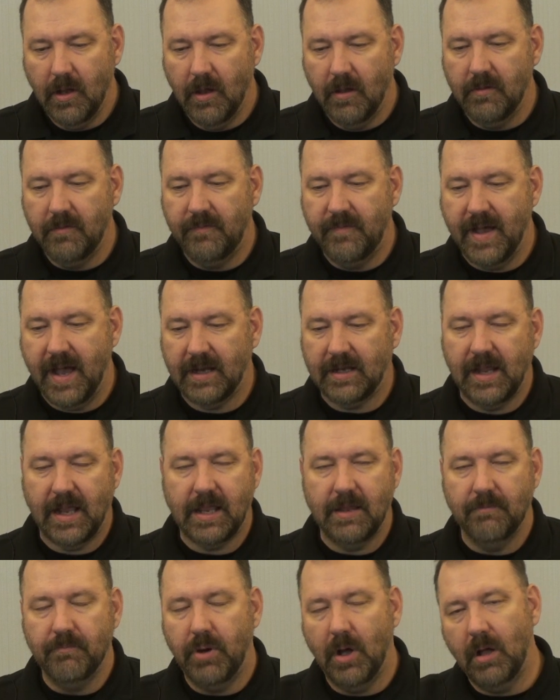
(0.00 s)
of the fact I
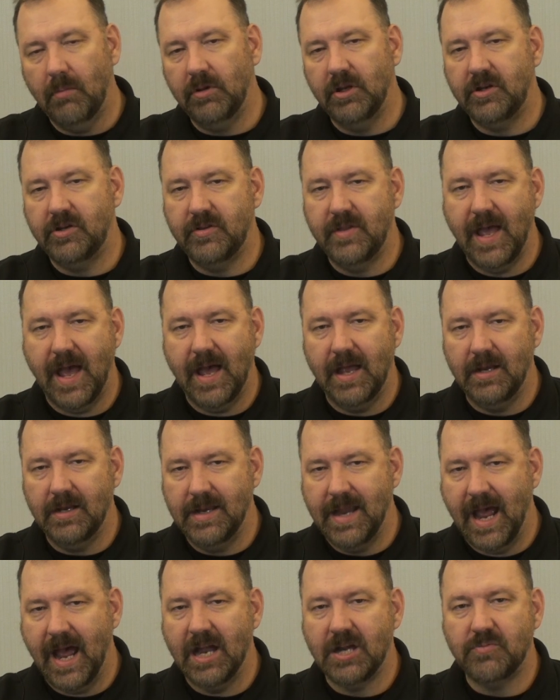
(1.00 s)
can publish
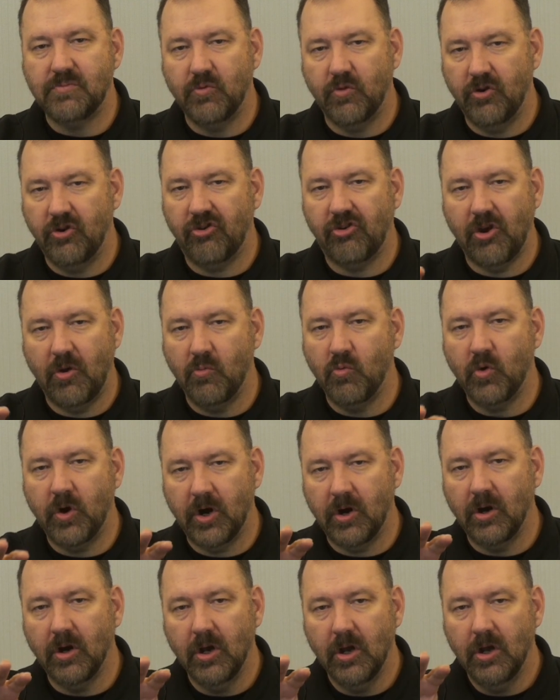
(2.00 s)
that dashboard
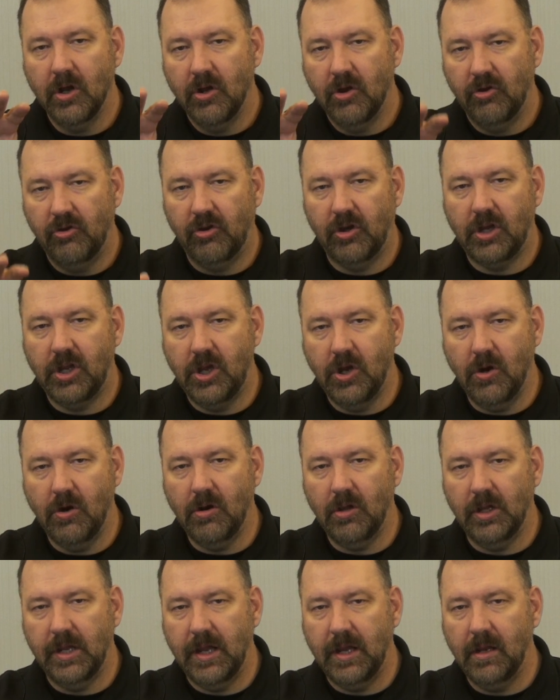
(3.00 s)
somewhere
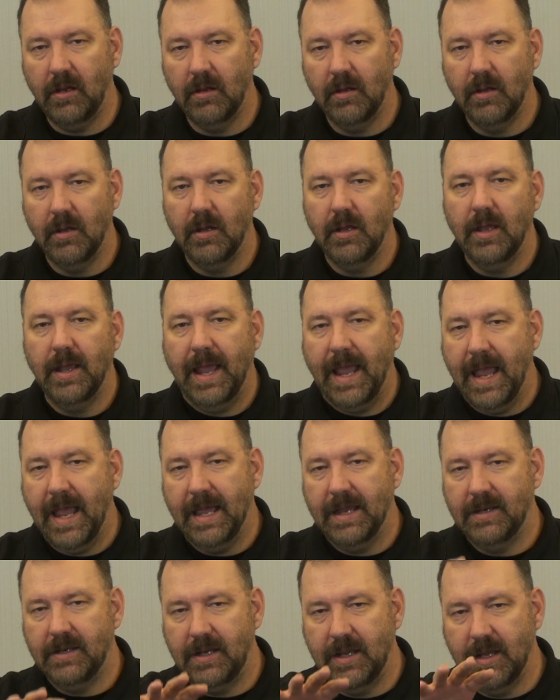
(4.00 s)
securely
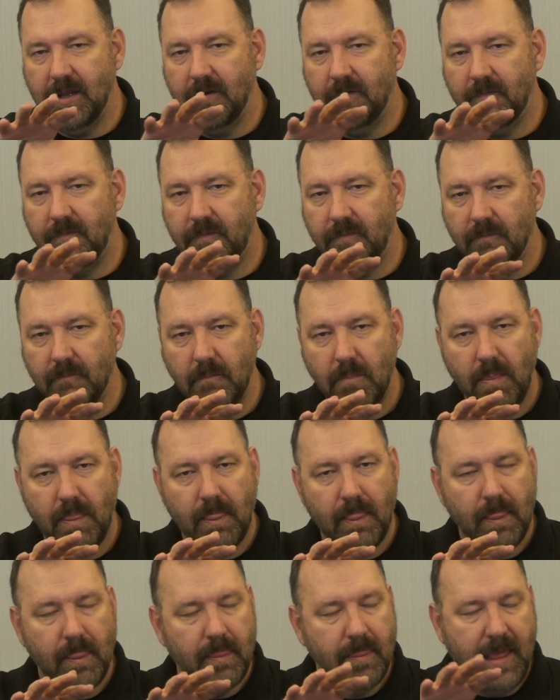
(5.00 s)
and give
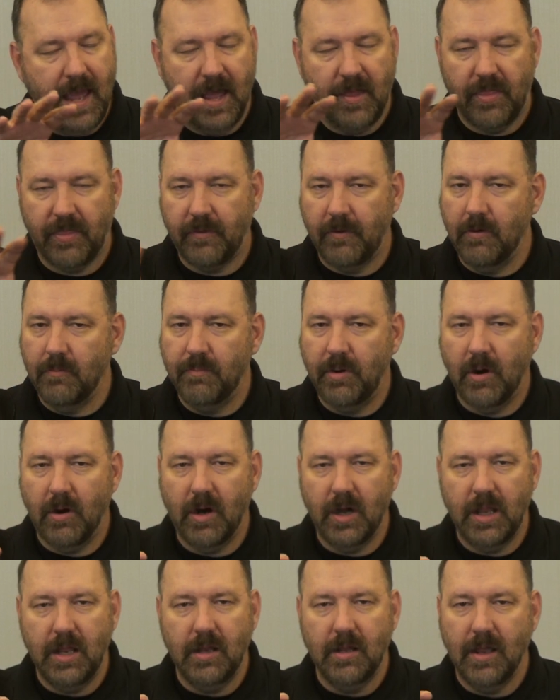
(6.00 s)
that third
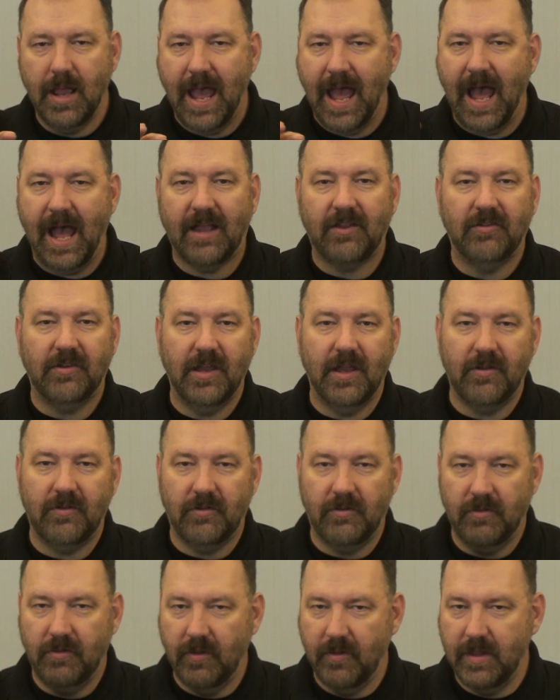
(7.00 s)
party
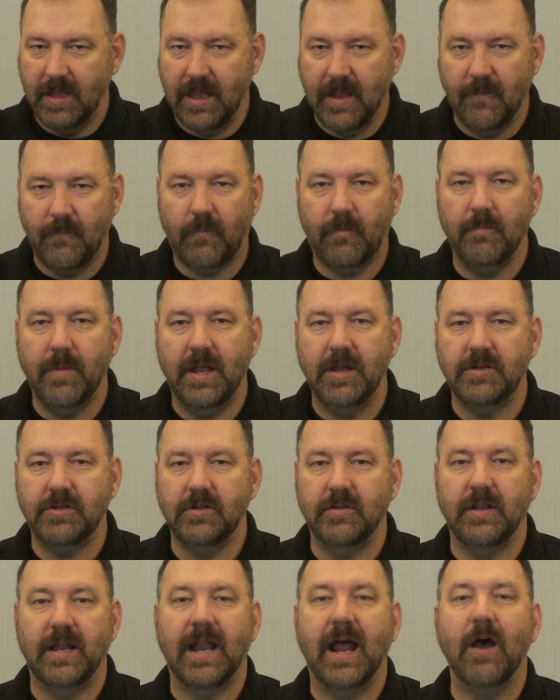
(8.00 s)
access to the
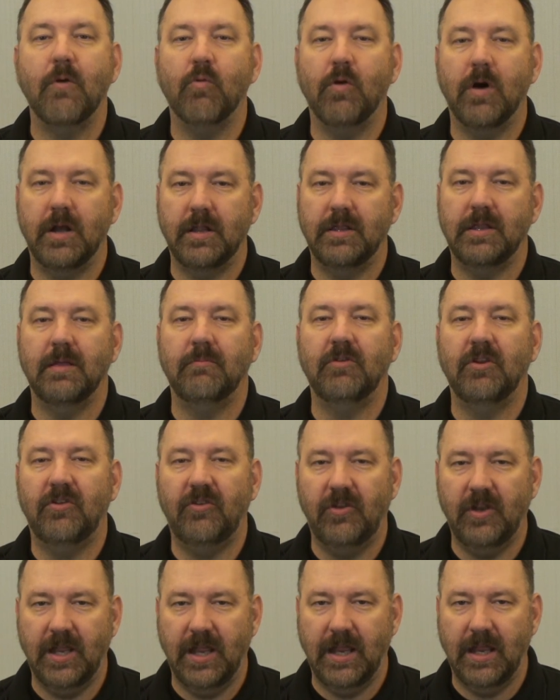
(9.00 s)
information that I want them to
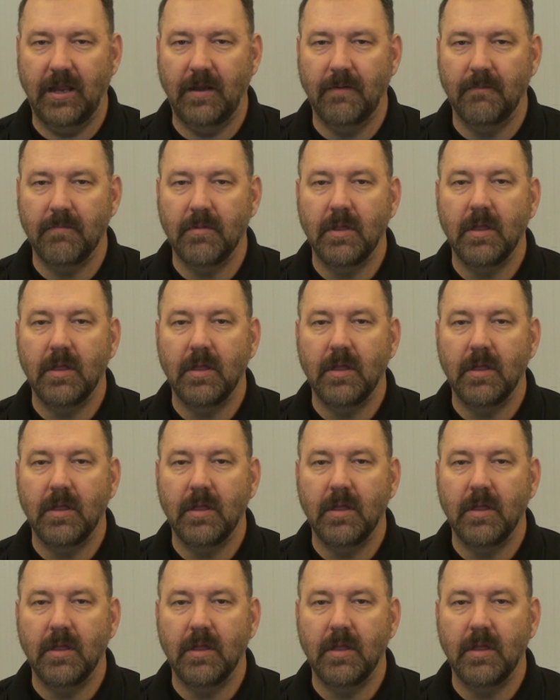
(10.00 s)
see